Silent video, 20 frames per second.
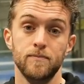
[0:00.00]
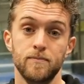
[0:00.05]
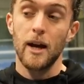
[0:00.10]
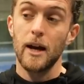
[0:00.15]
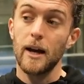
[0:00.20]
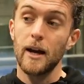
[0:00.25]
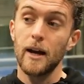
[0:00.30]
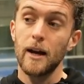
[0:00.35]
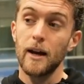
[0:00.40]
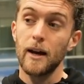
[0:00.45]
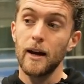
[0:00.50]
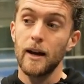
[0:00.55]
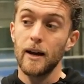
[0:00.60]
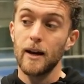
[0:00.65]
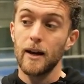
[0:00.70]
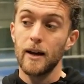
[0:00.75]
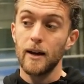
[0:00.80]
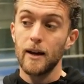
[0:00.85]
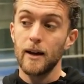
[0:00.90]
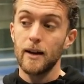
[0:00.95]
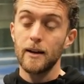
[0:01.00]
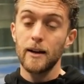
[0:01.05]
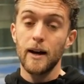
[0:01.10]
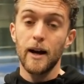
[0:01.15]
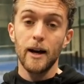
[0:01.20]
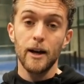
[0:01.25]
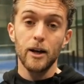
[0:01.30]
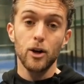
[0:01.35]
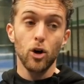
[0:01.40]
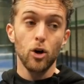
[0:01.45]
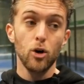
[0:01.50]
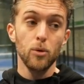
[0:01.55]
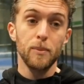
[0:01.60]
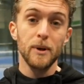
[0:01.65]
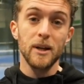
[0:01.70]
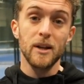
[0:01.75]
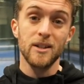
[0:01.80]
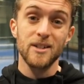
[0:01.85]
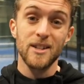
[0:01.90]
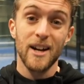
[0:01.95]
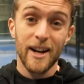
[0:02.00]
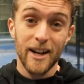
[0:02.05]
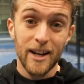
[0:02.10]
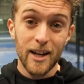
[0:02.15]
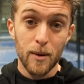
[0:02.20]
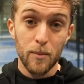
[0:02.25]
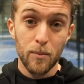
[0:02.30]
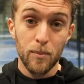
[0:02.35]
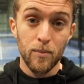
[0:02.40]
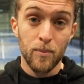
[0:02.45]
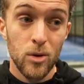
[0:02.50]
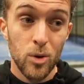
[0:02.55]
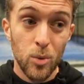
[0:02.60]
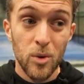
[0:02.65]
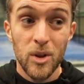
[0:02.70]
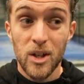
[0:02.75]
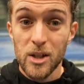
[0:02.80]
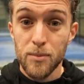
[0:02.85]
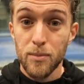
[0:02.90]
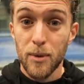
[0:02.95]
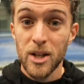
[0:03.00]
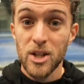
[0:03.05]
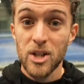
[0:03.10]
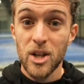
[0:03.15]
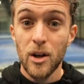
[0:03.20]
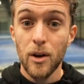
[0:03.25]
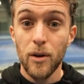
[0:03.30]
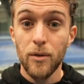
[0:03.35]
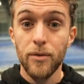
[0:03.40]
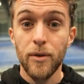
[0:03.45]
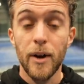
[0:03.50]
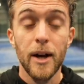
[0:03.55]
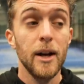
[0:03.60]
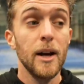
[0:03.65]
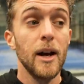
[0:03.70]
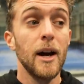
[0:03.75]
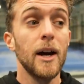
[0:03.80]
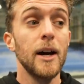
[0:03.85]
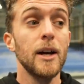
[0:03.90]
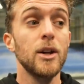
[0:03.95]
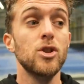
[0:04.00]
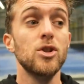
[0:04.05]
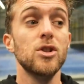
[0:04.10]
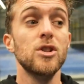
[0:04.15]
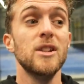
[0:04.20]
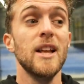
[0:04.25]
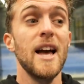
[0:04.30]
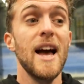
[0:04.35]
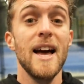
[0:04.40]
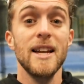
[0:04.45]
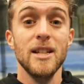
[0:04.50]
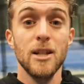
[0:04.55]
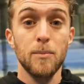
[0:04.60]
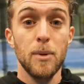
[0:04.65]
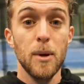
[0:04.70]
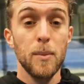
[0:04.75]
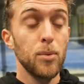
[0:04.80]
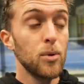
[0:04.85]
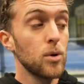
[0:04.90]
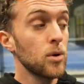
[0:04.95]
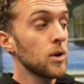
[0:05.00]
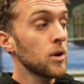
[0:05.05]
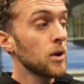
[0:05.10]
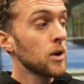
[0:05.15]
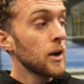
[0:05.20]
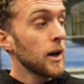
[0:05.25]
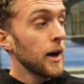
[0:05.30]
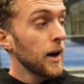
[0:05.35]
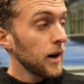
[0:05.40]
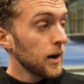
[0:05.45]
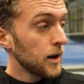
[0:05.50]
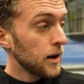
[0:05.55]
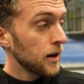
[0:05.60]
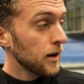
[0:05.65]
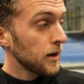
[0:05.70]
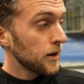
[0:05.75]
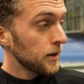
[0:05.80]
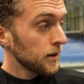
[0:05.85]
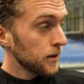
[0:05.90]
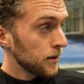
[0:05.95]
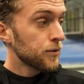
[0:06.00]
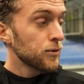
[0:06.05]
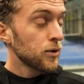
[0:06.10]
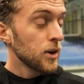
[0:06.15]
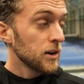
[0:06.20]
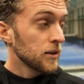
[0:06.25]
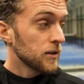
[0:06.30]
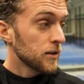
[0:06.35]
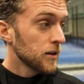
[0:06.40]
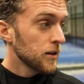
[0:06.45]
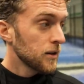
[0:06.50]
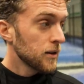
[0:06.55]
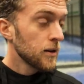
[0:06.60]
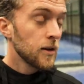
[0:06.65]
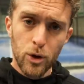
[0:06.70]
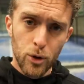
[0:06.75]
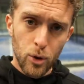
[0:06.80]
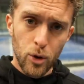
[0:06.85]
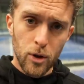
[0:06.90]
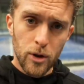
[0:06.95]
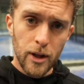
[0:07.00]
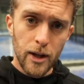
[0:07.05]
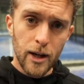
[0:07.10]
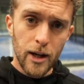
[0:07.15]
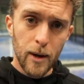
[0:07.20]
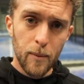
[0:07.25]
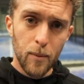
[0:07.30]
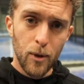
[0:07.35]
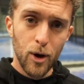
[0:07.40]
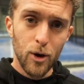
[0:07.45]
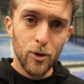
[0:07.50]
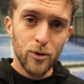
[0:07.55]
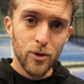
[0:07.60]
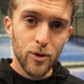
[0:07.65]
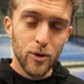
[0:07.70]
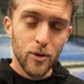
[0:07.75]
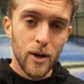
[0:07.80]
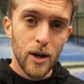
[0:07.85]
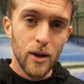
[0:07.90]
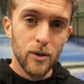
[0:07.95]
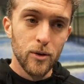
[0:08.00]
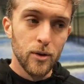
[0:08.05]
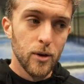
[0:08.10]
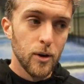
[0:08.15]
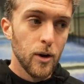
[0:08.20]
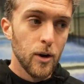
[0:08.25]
And I know because I am doing this myself and I just ask people, hey, friend, do you think I'm low to the ground?